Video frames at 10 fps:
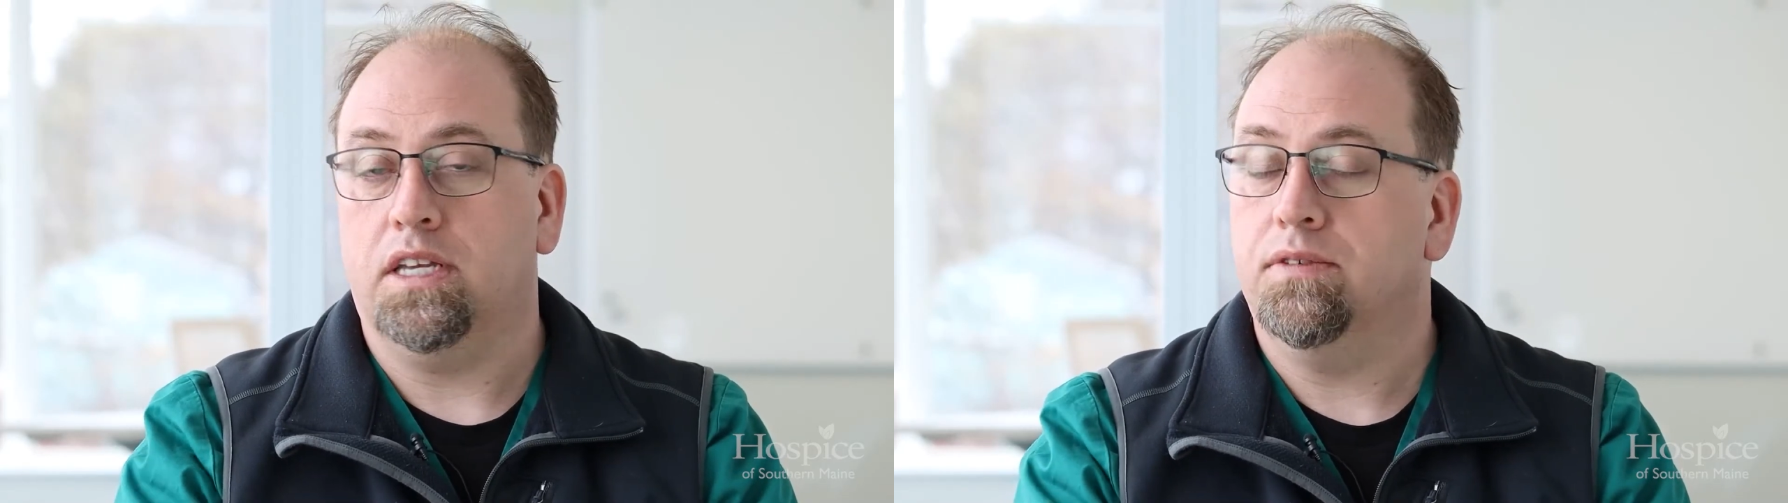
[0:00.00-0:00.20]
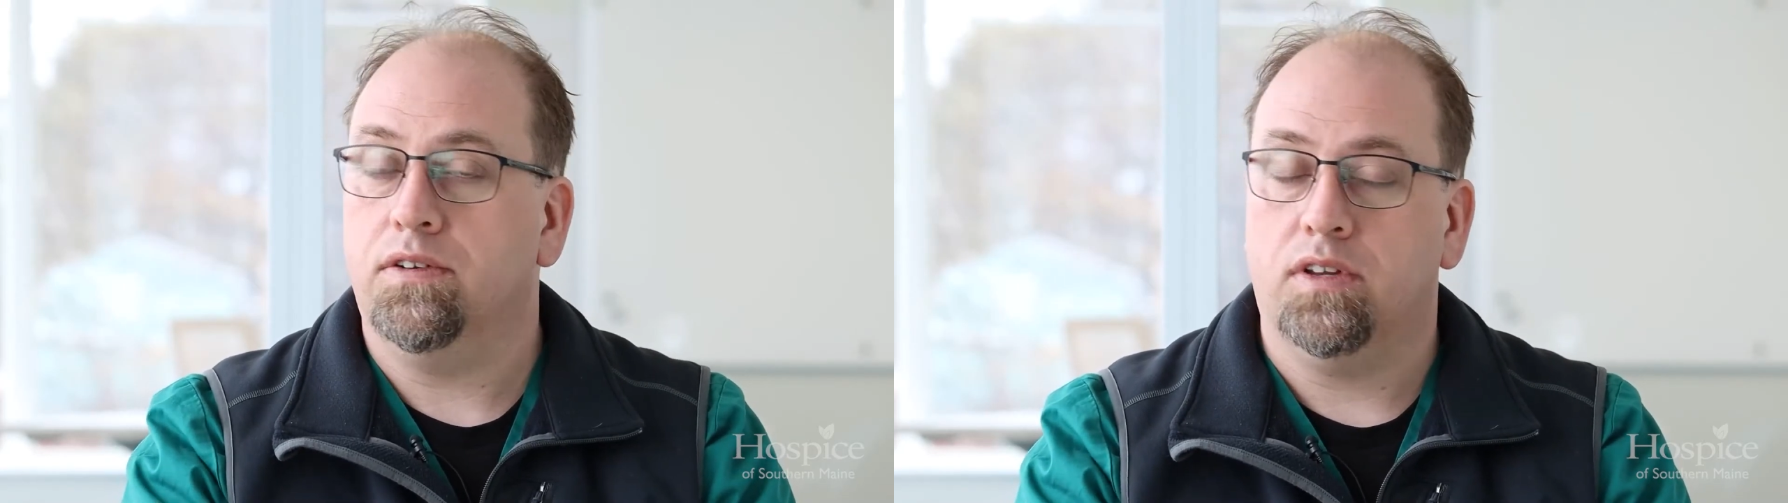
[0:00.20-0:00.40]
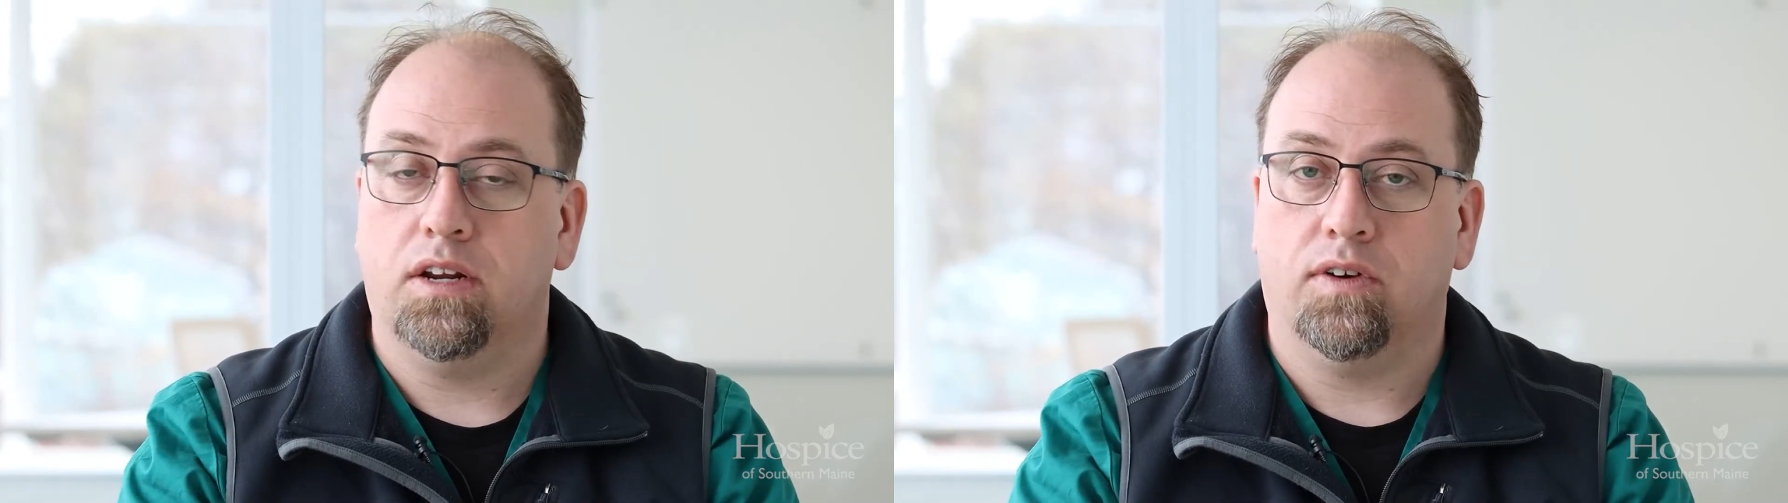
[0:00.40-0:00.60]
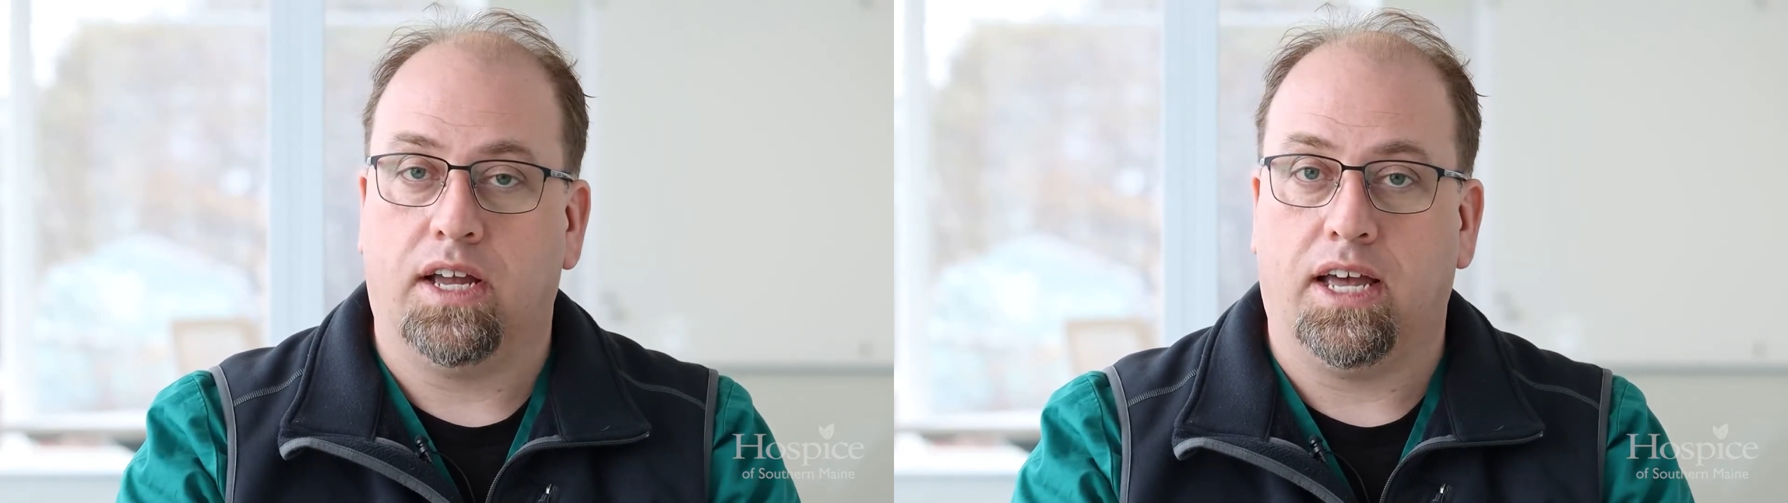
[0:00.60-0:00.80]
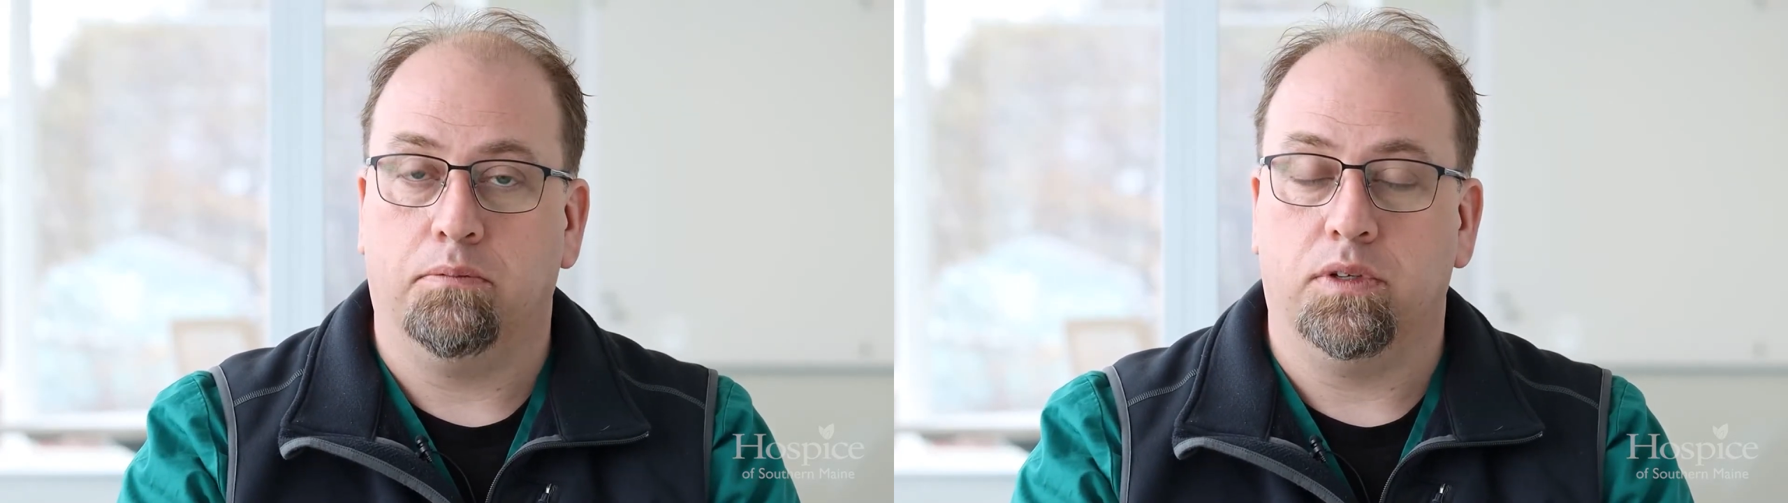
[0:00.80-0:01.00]
even if it never
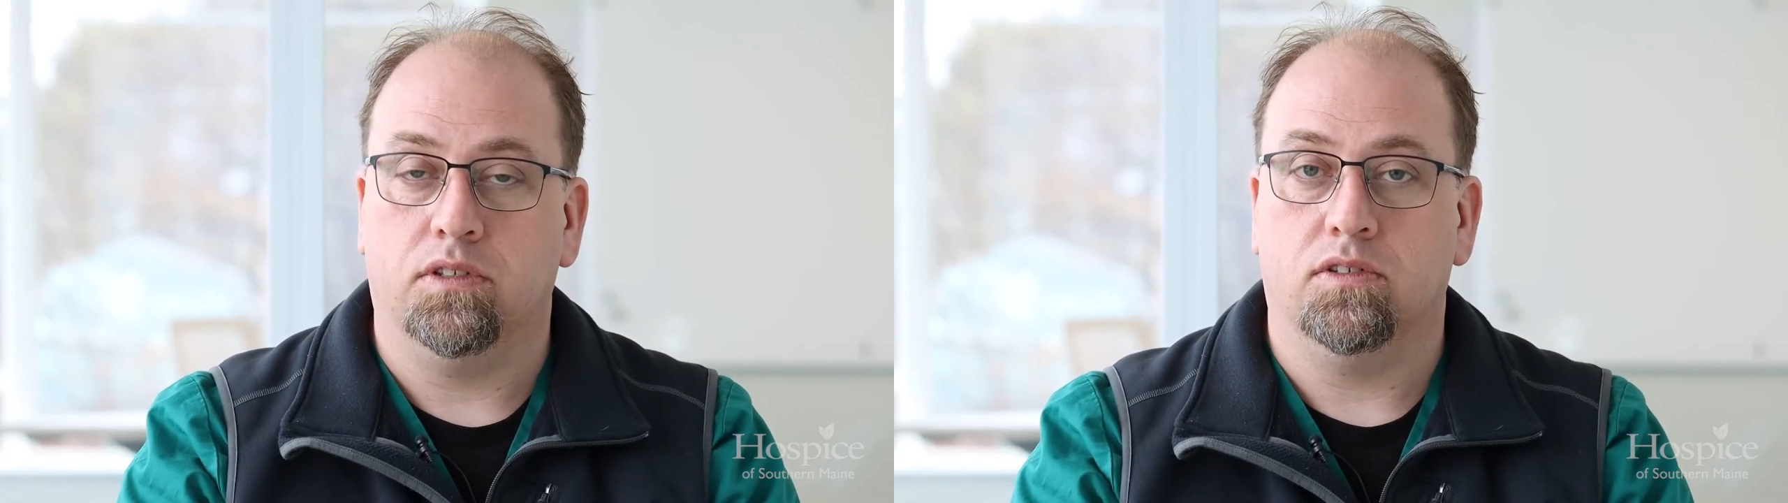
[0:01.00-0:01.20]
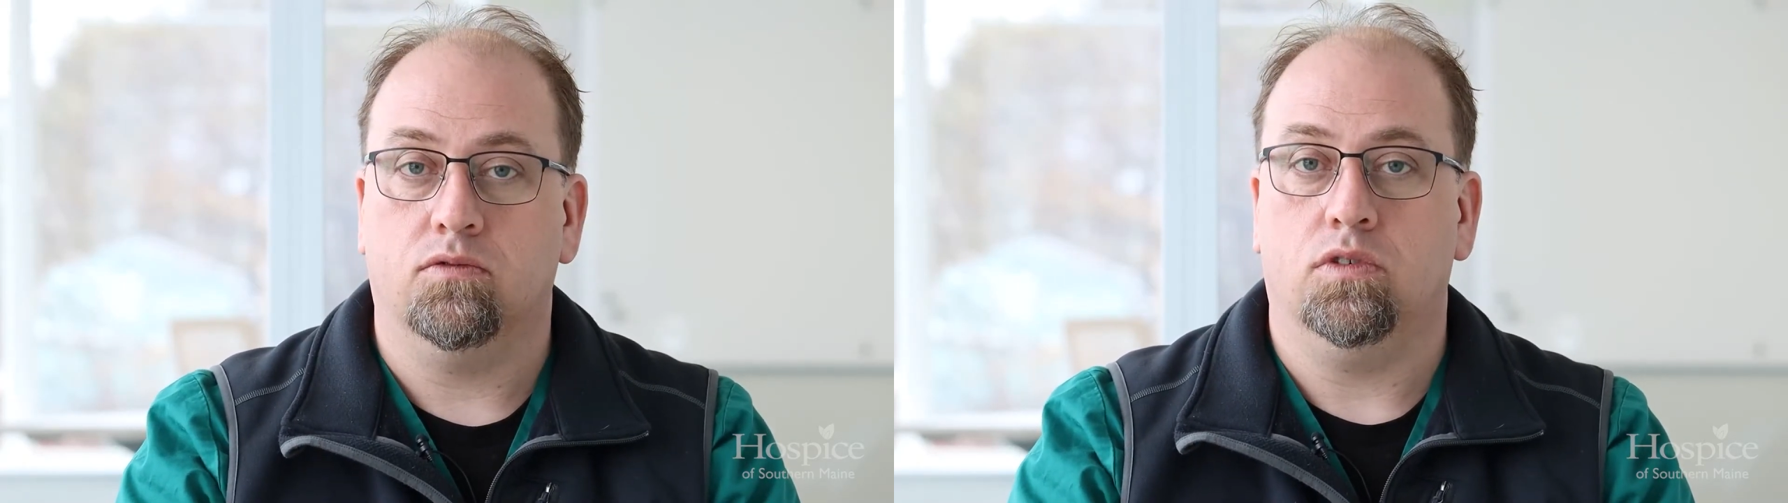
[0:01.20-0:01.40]
happens,